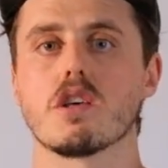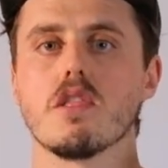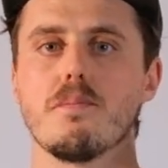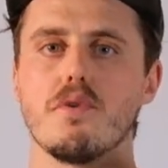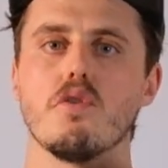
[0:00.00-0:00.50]

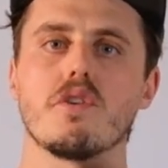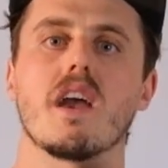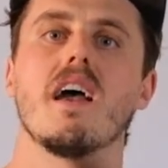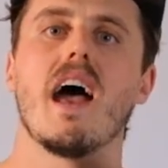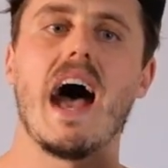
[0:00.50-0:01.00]
on the
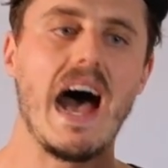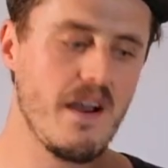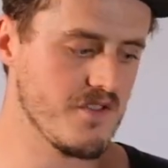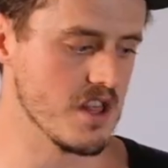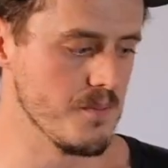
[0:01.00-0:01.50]
board
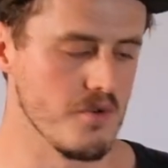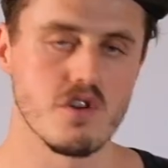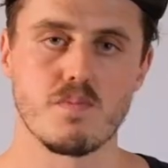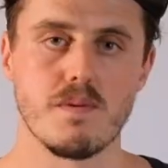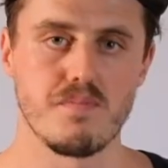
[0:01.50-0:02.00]
after the
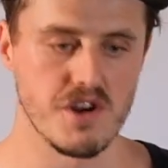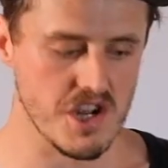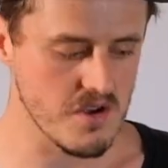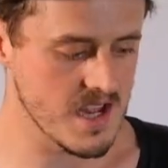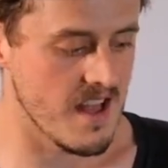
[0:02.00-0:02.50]
board's been produced.